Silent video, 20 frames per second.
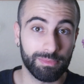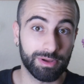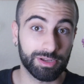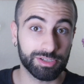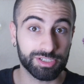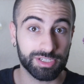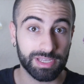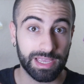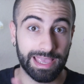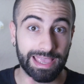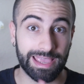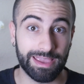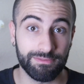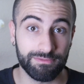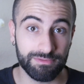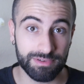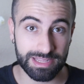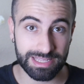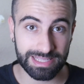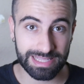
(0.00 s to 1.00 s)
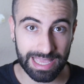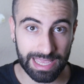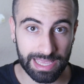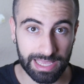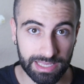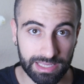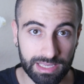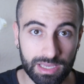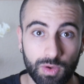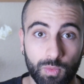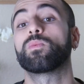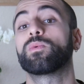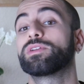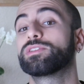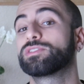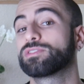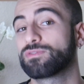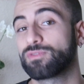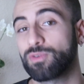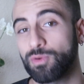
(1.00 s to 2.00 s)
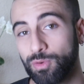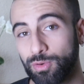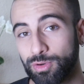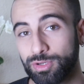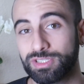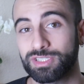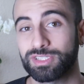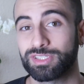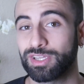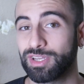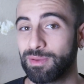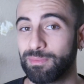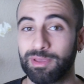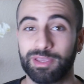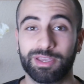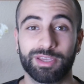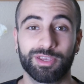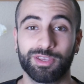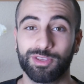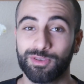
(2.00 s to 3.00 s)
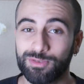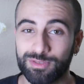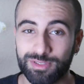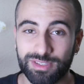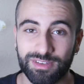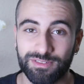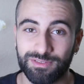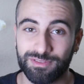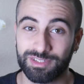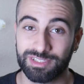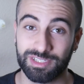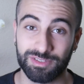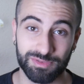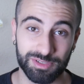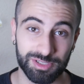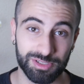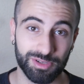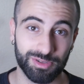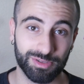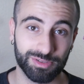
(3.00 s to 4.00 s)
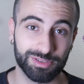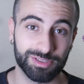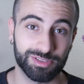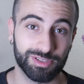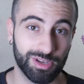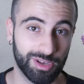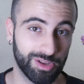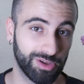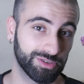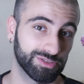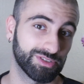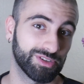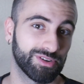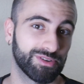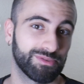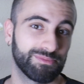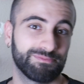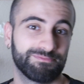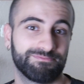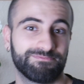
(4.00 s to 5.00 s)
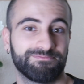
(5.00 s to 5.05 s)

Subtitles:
much every day, which of course is gonna make a huge difference in results long term.